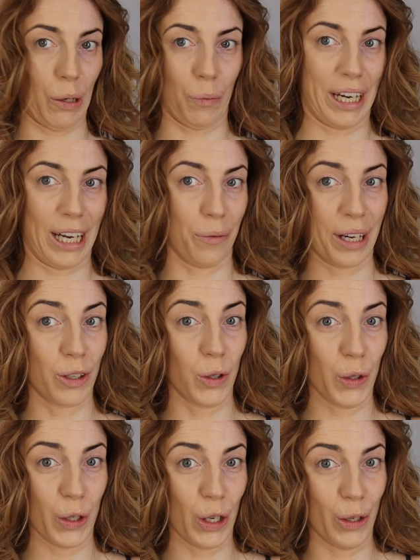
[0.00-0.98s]
We're gonna
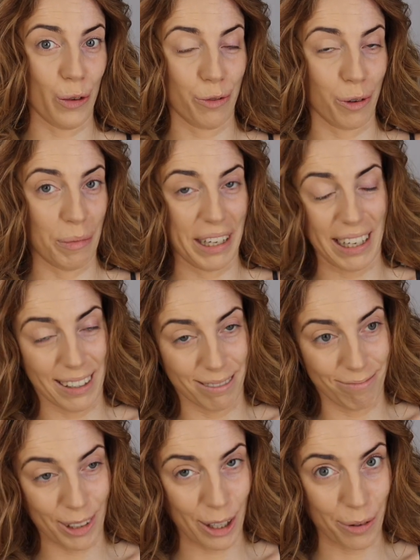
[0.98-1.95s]
ignore the glue for a minute.
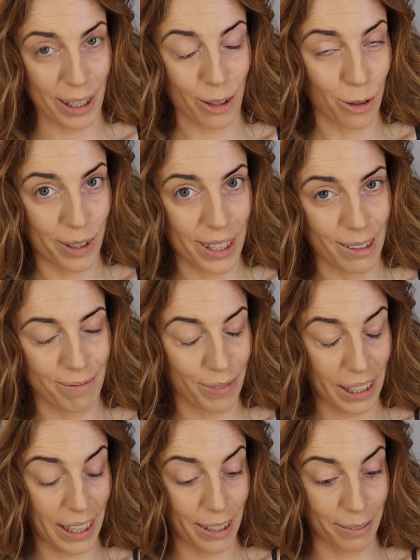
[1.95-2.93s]
We're gonna ignore it,
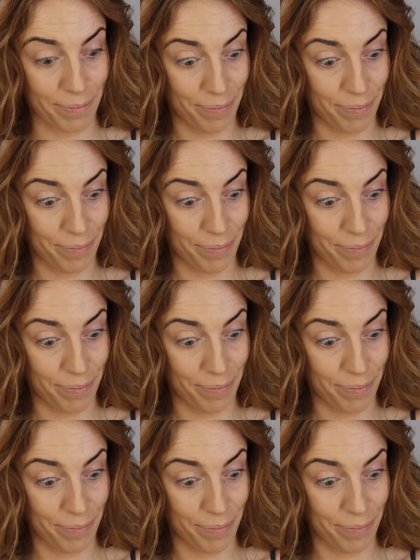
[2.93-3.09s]
okay.